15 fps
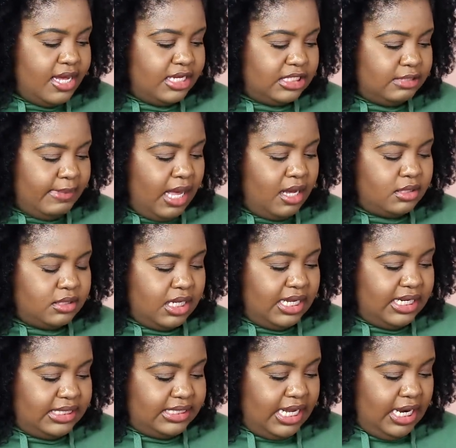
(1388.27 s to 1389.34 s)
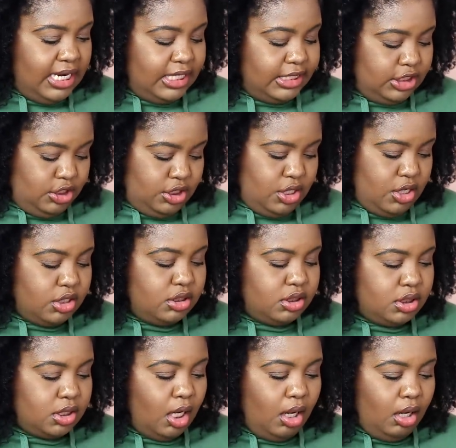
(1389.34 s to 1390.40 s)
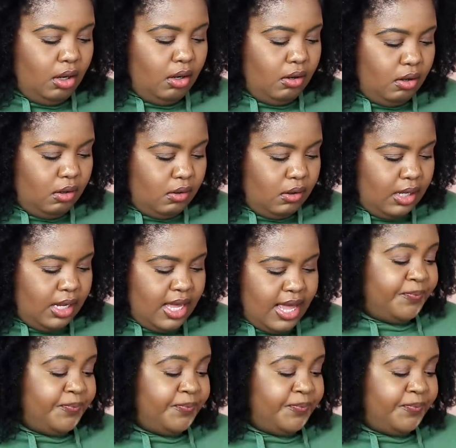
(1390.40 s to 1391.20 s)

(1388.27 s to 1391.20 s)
It smells delicioso.